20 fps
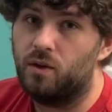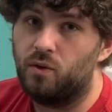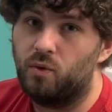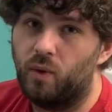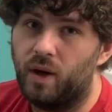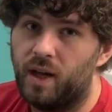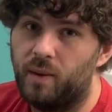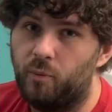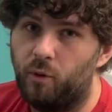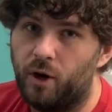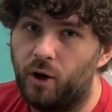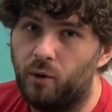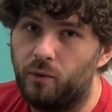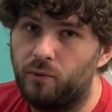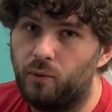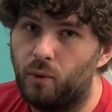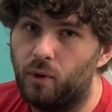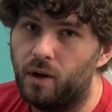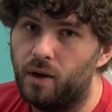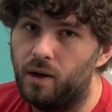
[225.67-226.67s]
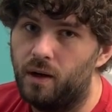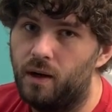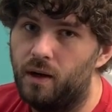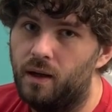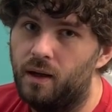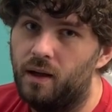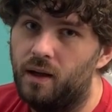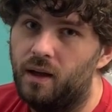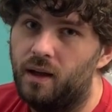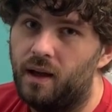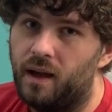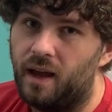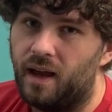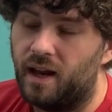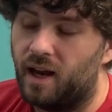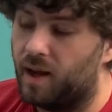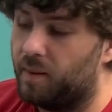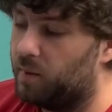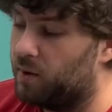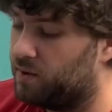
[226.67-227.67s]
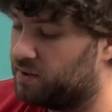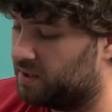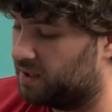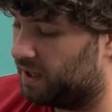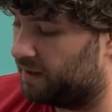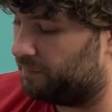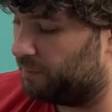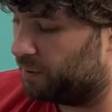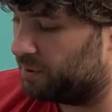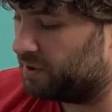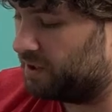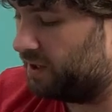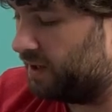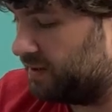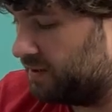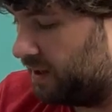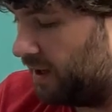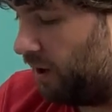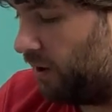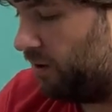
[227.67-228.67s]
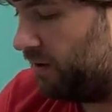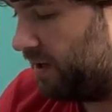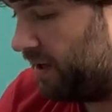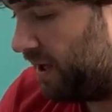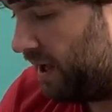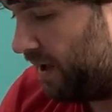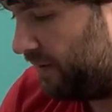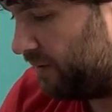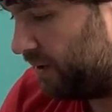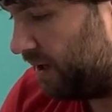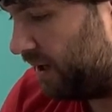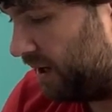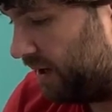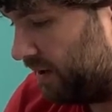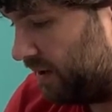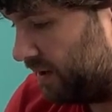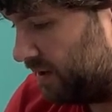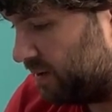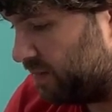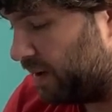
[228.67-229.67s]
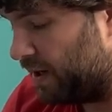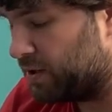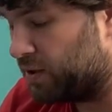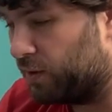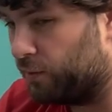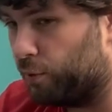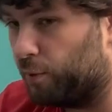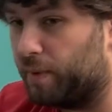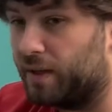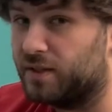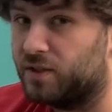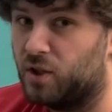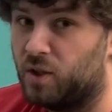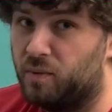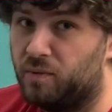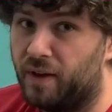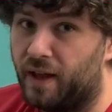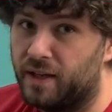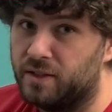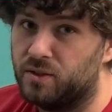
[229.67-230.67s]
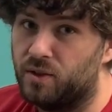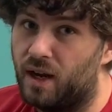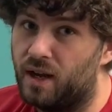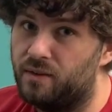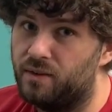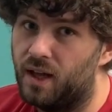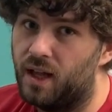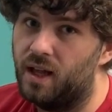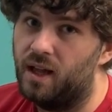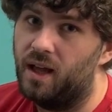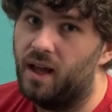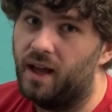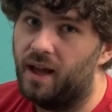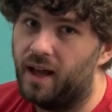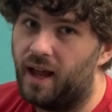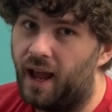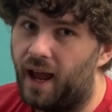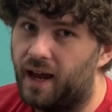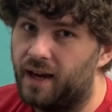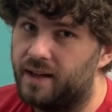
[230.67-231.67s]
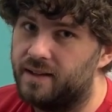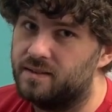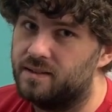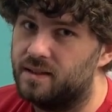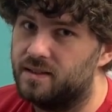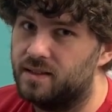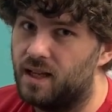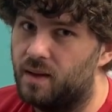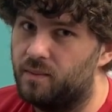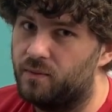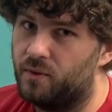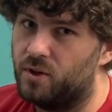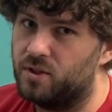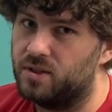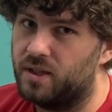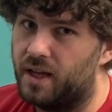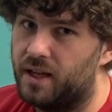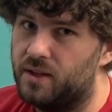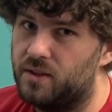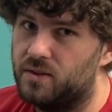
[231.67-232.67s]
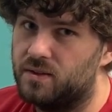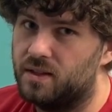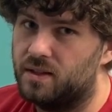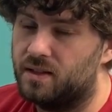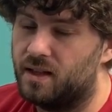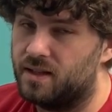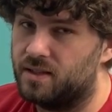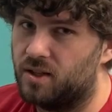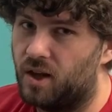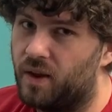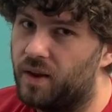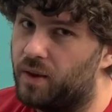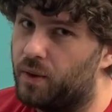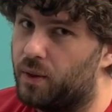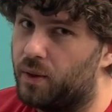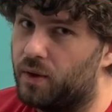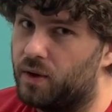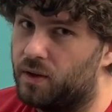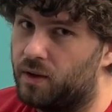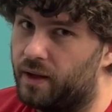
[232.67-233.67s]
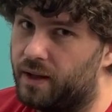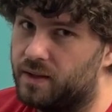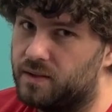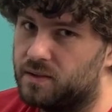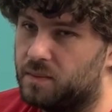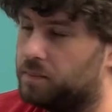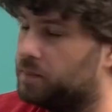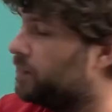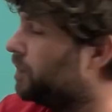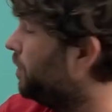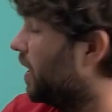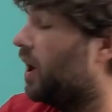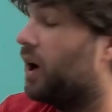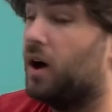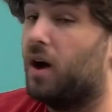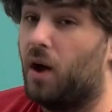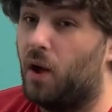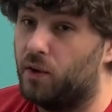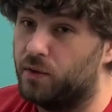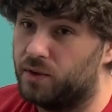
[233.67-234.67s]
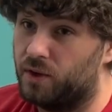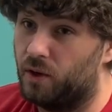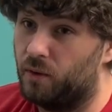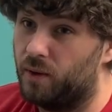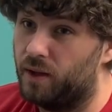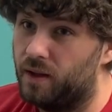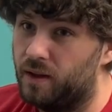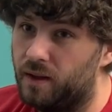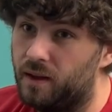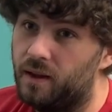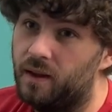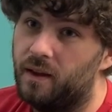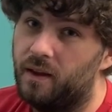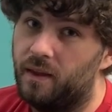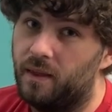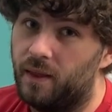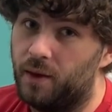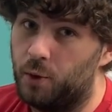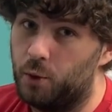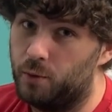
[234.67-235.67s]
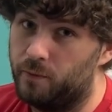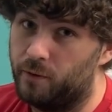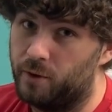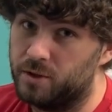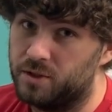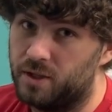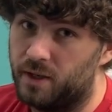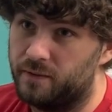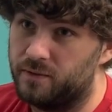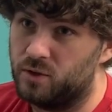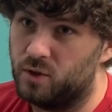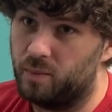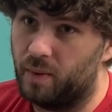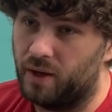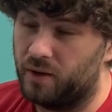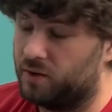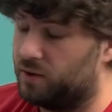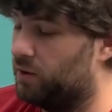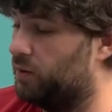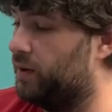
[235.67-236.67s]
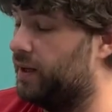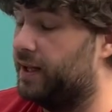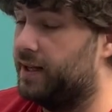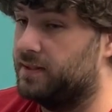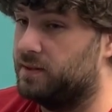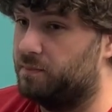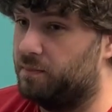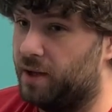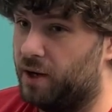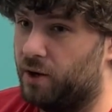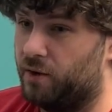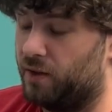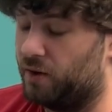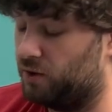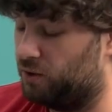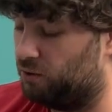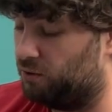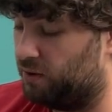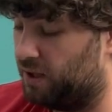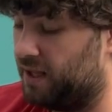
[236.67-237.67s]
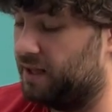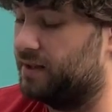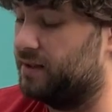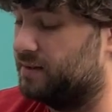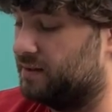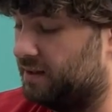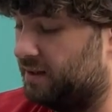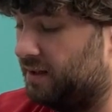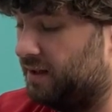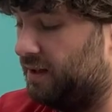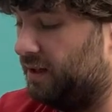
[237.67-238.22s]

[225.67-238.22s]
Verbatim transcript: 20.04, and I'm using that version because I already have it on the special Rubik's Cube flash drive, and it's the same version I used to test all the other thin clients. Also, the new version of Ubuntu is bigger than 2 gigs.